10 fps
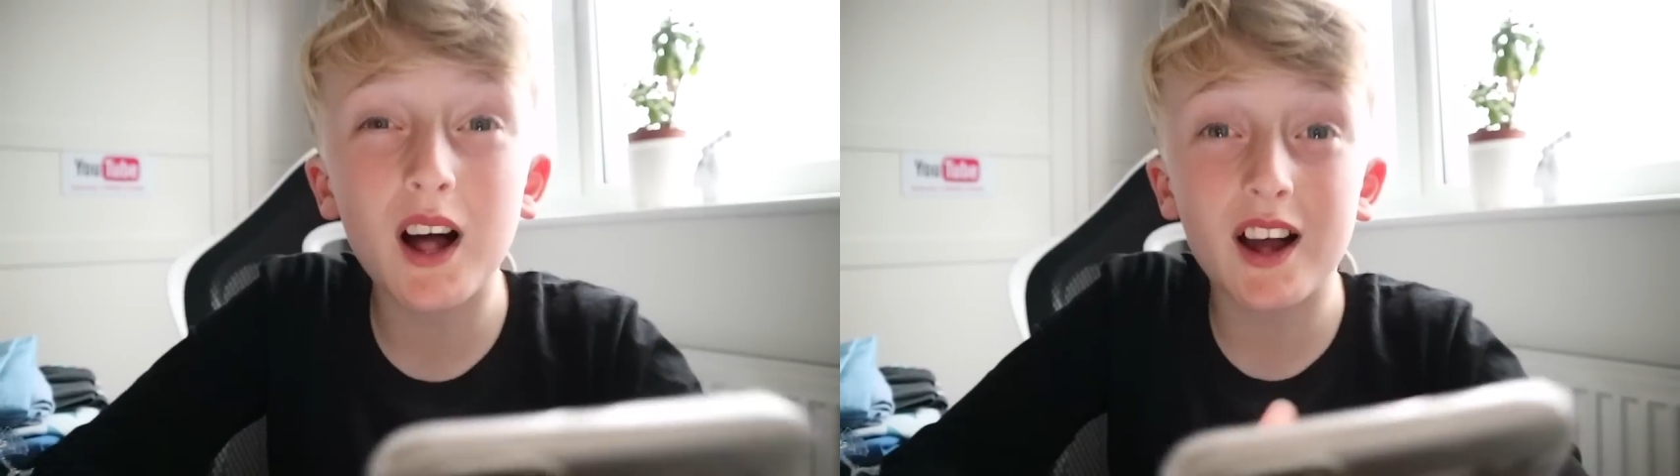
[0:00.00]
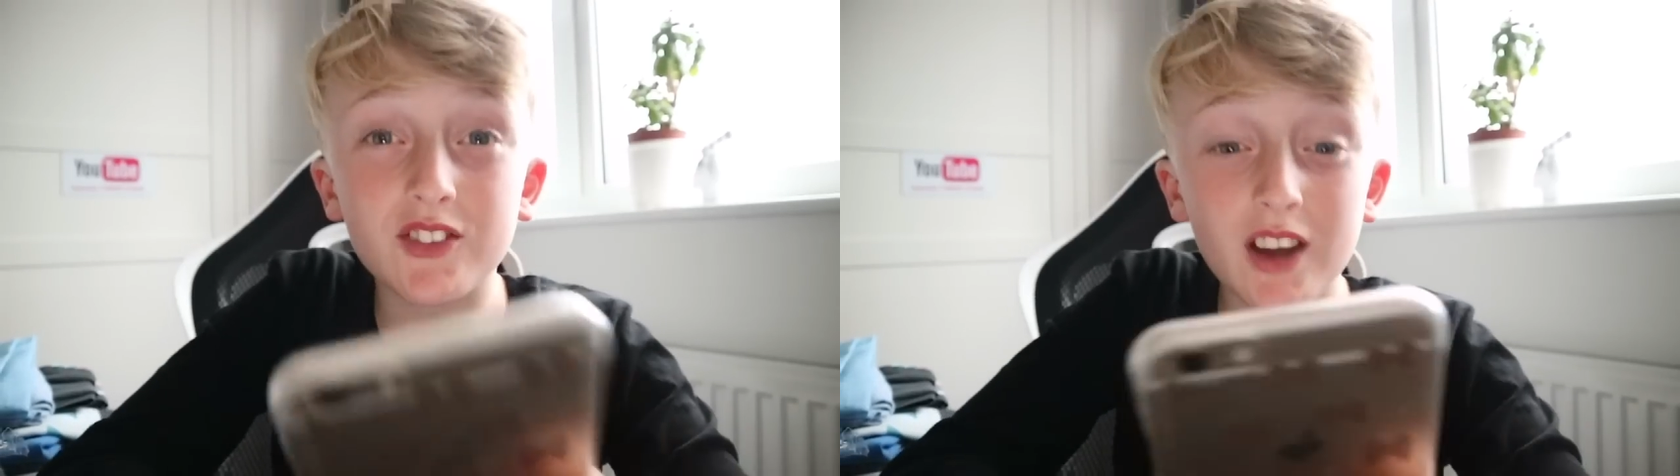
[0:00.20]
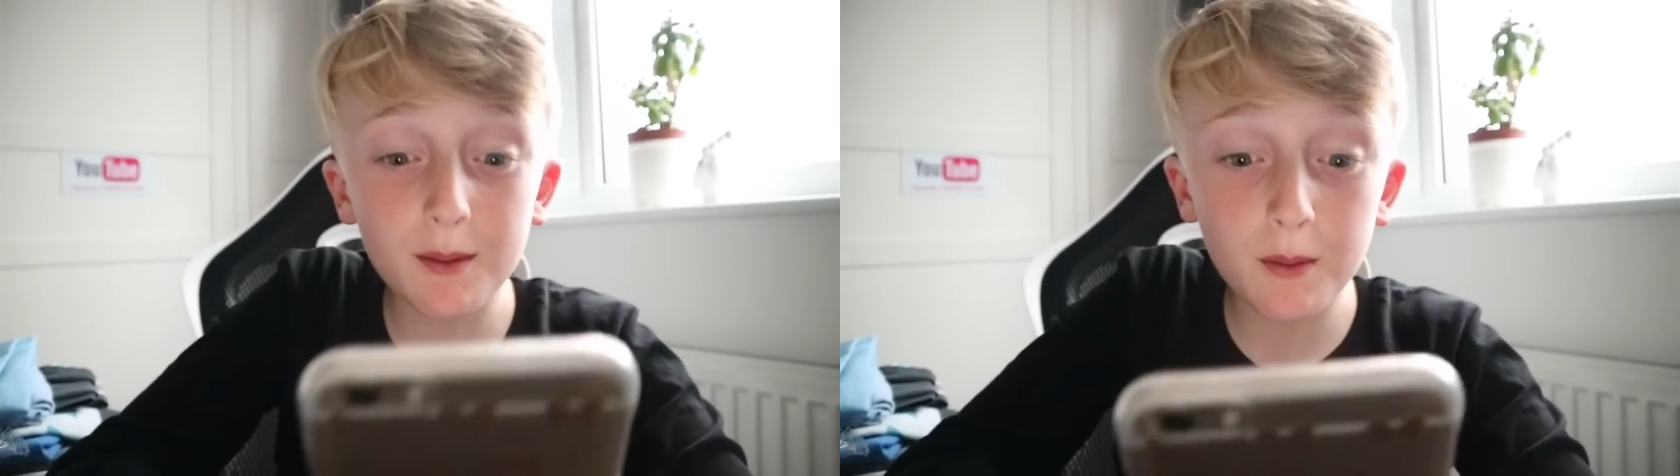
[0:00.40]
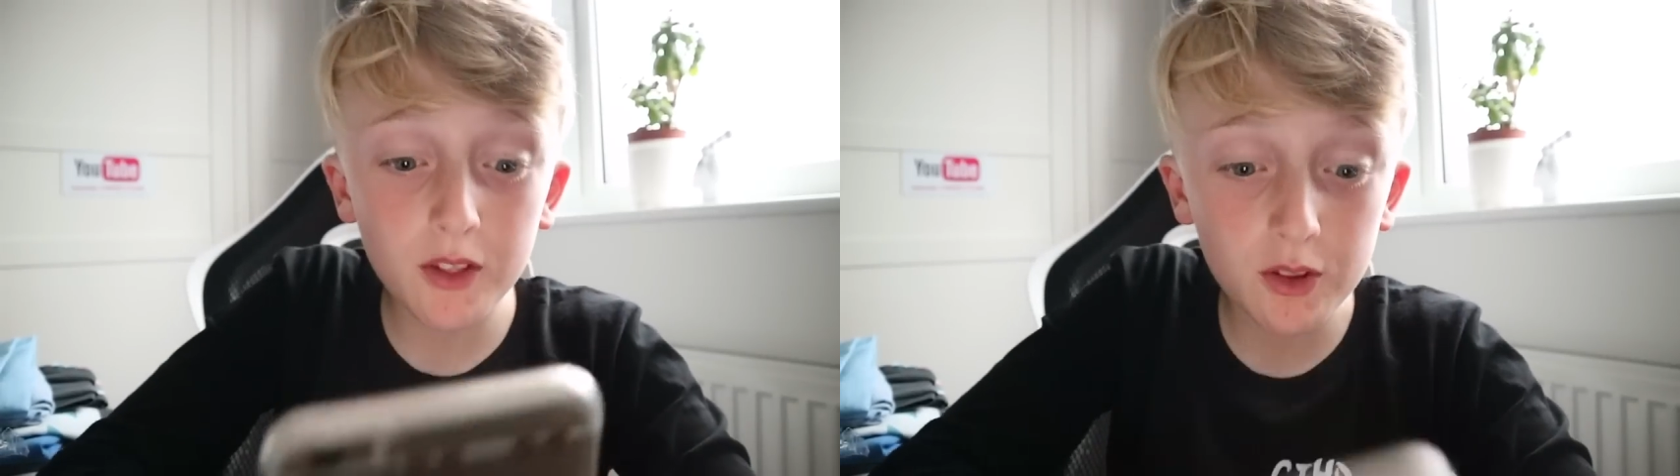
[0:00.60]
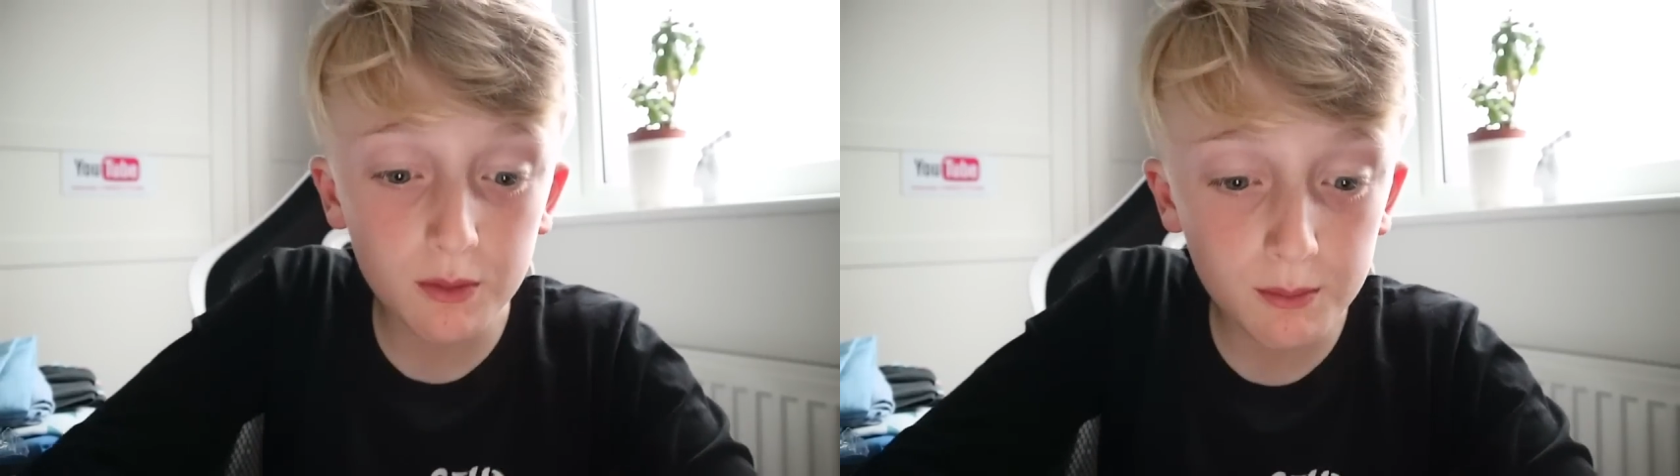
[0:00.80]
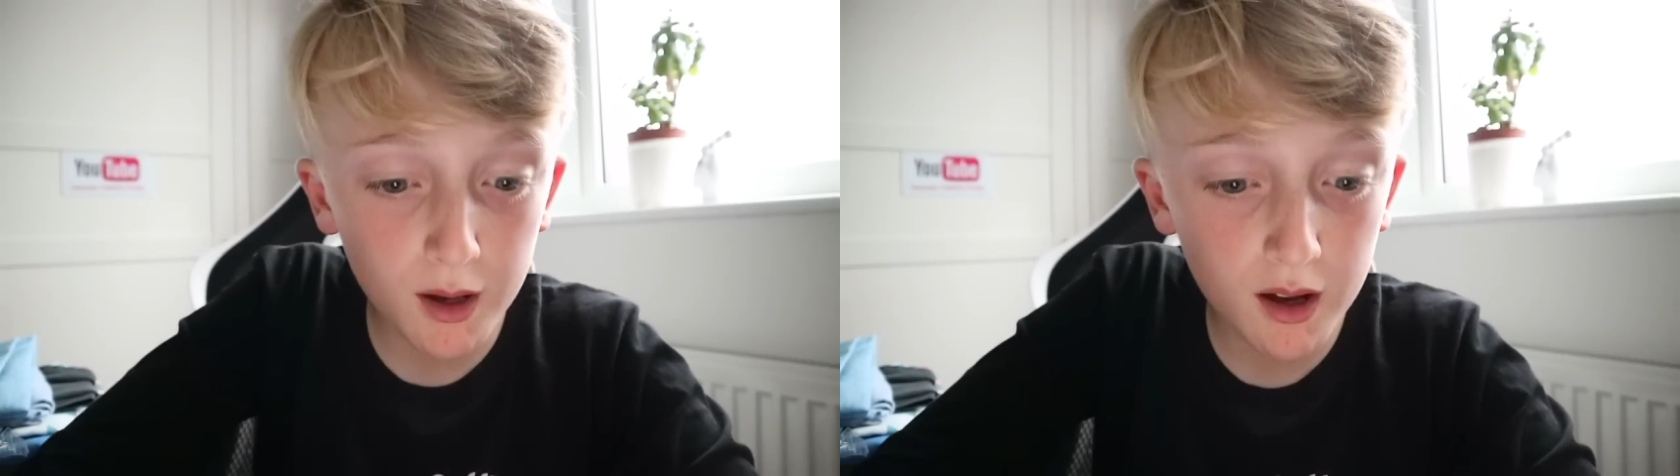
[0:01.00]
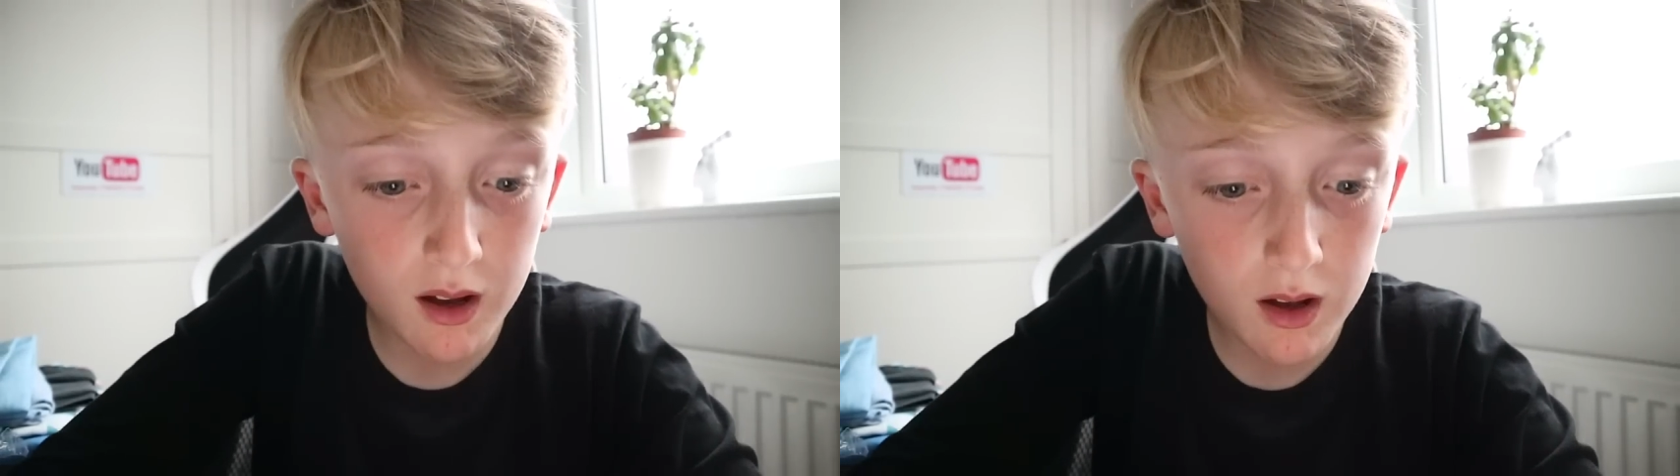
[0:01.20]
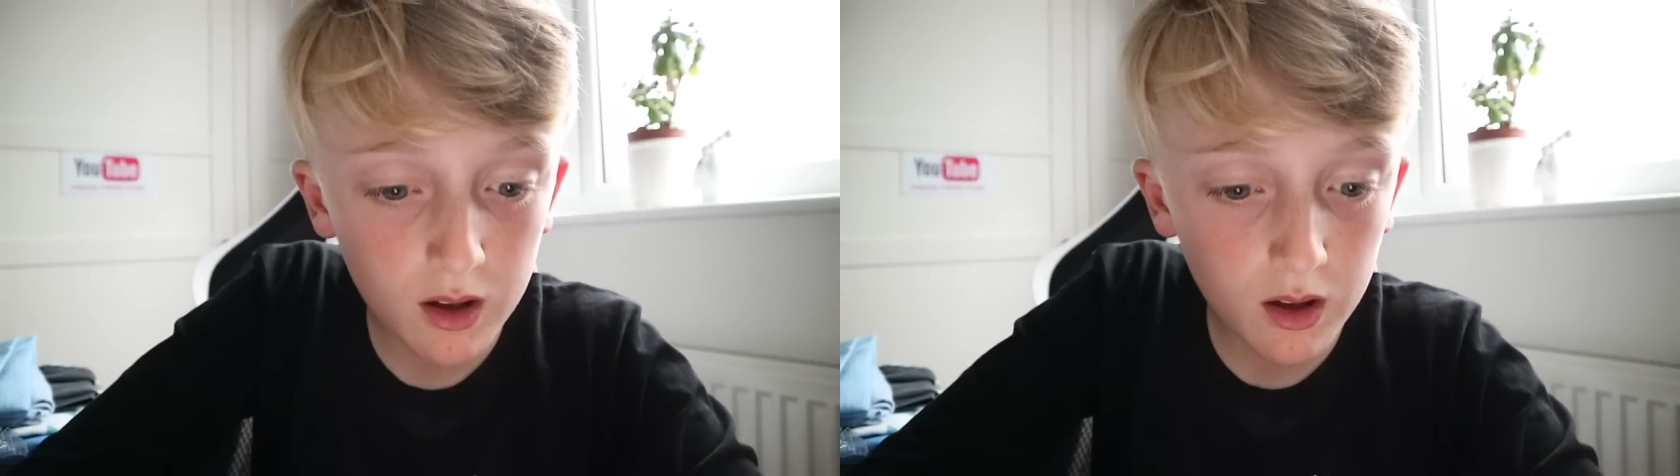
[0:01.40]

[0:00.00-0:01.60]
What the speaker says: while I type in the number.